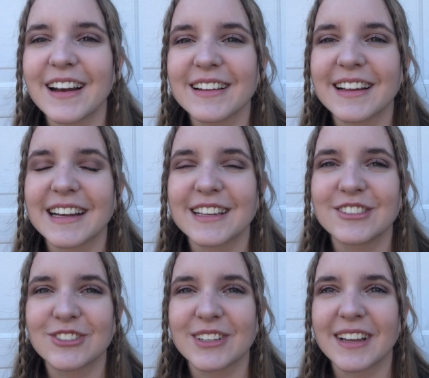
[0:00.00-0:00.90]
to like
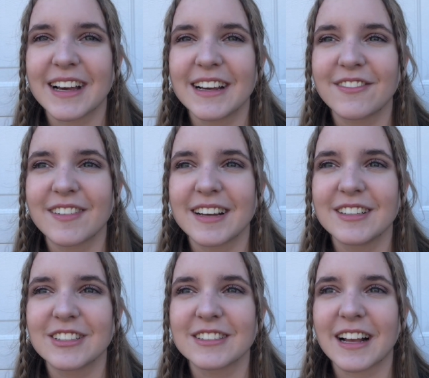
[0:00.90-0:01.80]
enjoy life
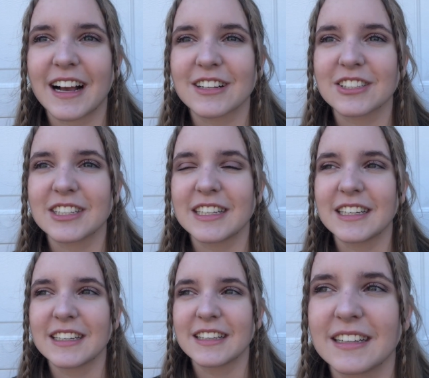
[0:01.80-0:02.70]
and just
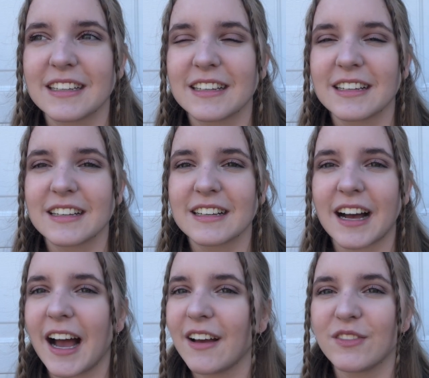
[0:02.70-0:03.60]
actually,
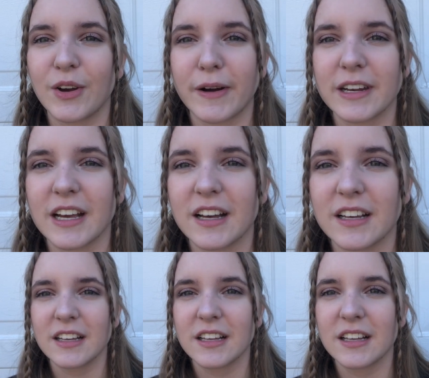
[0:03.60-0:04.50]
I have no idea.
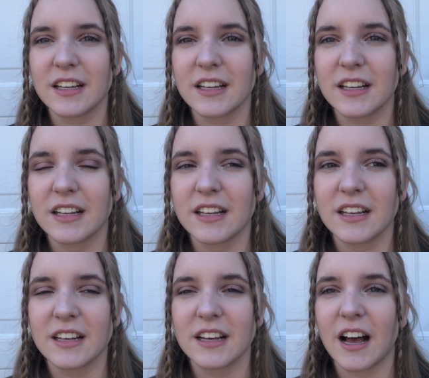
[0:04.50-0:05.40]

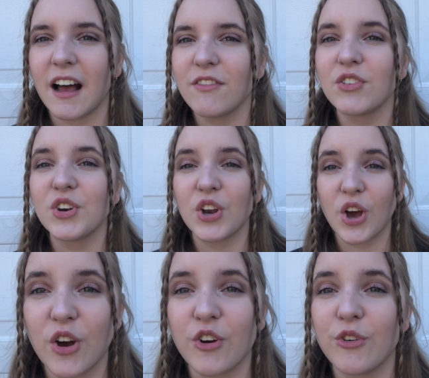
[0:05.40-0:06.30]
I have
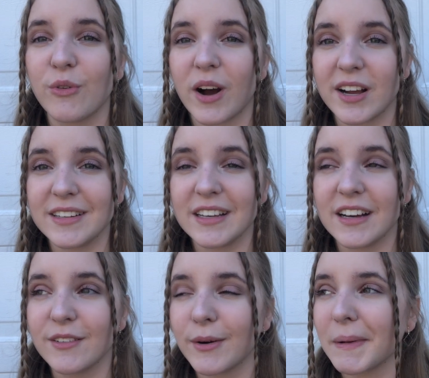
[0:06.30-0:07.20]
no
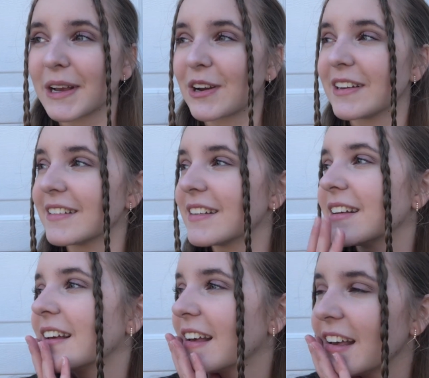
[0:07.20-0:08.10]
idea what I
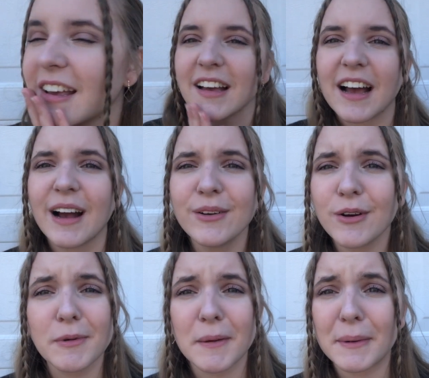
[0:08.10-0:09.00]
don't
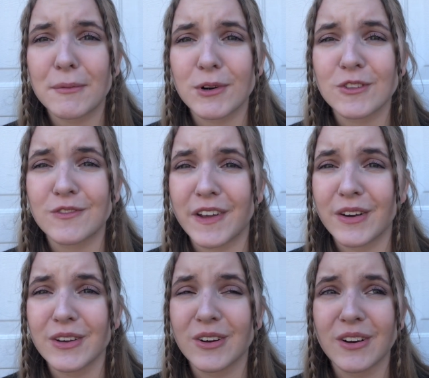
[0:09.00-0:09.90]
know about my worst
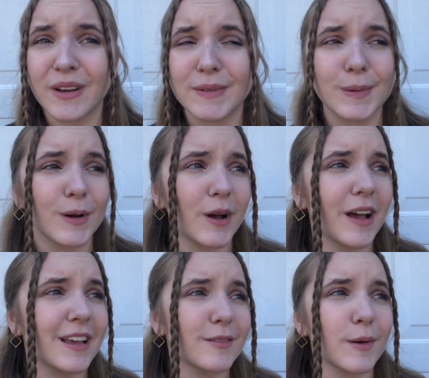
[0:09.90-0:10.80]
failure. I mean,
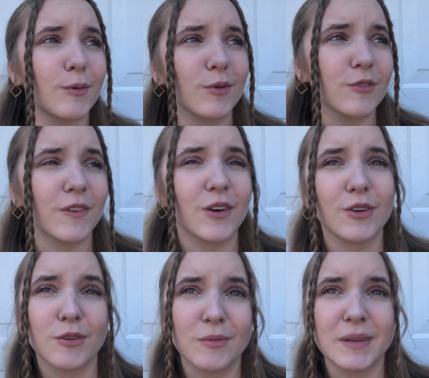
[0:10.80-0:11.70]
I guess my worst
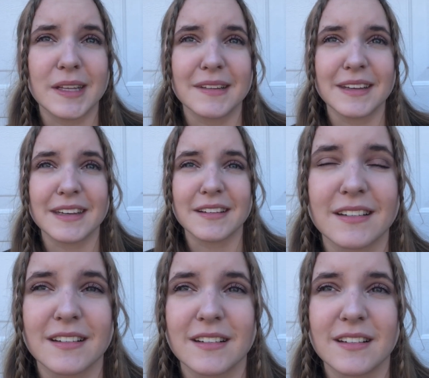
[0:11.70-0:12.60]
failure would be like
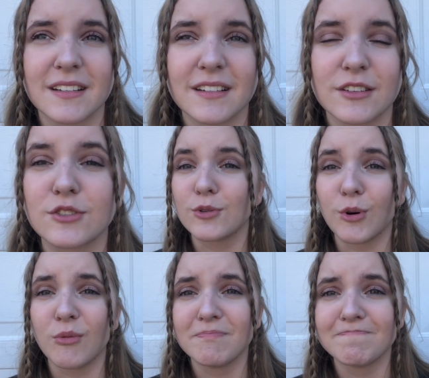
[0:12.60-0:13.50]
school.